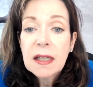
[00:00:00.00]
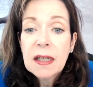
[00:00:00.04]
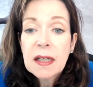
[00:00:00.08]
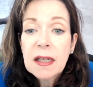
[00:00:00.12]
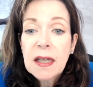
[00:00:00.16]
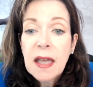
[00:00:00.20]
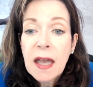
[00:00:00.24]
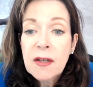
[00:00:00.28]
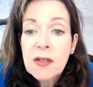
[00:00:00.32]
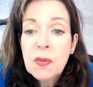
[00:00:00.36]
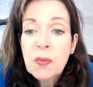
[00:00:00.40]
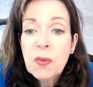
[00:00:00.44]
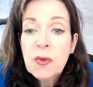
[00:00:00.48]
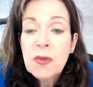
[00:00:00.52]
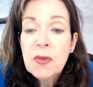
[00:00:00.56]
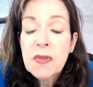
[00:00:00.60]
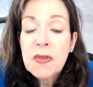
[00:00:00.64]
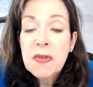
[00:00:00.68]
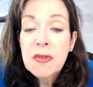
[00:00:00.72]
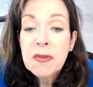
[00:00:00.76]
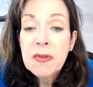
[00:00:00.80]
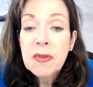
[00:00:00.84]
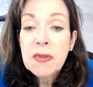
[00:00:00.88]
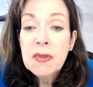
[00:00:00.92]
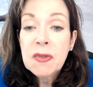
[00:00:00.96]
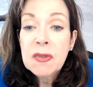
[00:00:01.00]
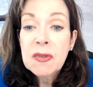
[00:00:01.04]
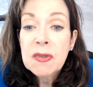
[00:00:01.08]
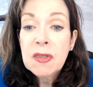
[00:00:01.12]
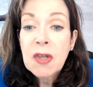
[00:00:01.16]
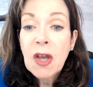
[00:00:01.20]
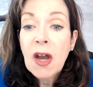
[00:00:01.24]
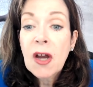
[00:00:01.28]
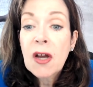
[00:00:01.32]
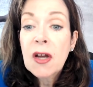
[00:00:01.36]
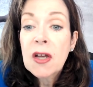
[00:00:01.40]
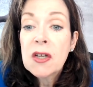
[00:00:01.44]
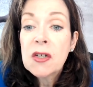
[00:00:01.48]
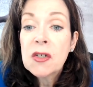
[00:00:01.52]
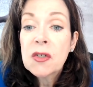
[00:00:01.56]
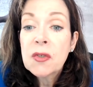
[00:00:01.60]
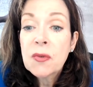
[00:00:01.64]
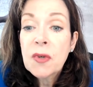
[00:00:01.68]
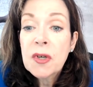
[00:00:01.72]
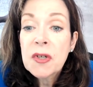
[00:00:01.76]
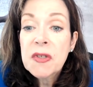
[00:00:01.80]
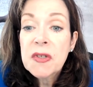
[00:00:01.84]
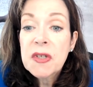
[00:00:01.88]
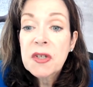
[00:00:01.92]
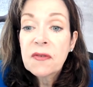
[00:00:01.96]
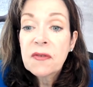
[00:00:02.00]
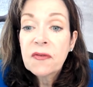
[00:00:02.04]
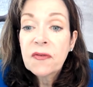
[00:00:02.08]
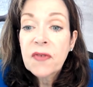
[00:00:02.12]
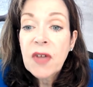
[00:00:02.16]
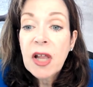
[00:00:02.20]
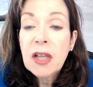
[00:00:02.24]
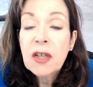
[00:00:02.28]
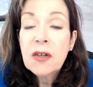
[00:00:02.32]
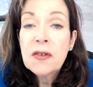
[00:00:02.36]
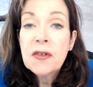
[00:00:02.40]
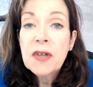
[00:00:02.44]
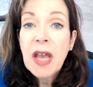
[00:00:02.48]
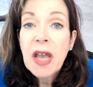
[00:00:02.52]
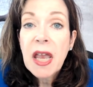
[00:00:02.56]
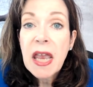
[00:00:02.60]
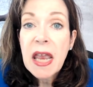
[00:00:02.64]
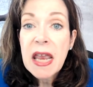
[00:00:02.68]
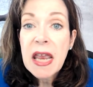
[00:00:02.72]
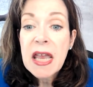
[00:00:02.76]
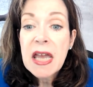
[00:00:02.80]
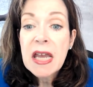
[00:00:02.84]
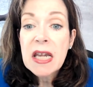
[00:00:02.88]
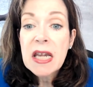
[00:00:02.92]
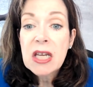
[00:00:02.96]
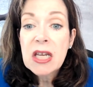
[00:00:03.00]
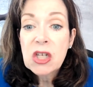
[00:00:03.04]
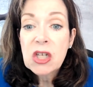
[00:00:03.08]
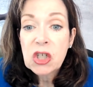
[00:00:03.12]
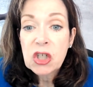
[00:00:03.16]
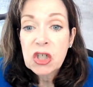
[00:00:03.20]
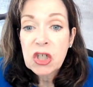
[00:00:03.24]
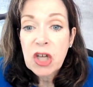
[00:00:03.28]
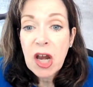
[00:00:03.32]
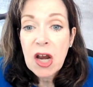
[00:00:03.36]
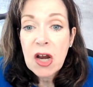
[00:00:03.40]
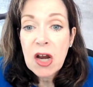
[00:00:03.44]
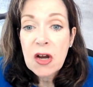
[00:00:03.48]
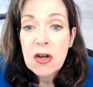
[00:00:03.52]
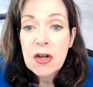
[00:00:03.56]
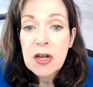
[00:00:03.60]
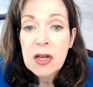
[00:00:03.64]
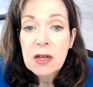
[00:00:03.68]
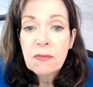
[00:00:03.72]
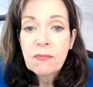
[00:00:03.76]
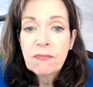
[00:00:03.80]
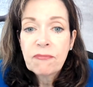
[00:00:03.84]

Experts are endorsed, followed, and shared.